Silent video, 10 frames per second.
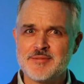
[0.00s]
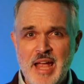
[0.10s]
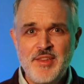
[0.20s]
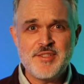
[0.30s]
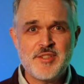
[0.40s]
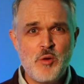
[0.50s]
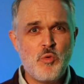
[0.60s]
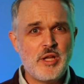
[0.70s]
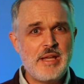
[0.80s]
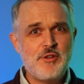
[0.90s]
And then some
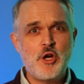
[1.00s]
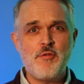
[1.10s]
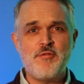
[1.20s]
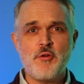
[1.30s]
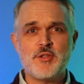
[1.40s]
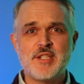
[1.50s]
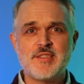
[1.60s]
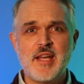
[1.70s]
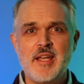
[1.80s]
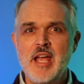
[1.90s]
will even go further to
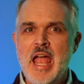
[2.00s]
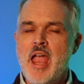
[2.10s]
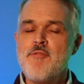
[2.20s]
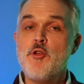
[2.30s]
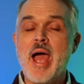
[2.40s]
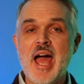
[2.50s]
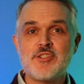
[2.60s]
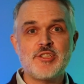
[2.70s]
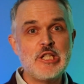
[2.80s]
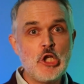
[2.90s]
say, if you
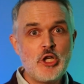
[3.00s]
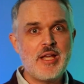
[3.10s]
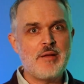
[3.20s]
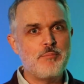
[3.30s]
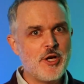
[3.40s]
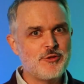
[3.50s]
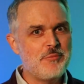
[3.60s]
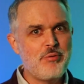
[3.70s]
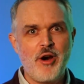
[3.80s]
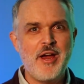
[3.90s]
actually look at
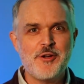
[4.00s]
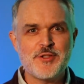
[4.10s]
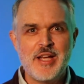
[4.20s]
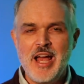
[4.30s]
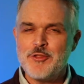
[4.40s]
Muslim prayers,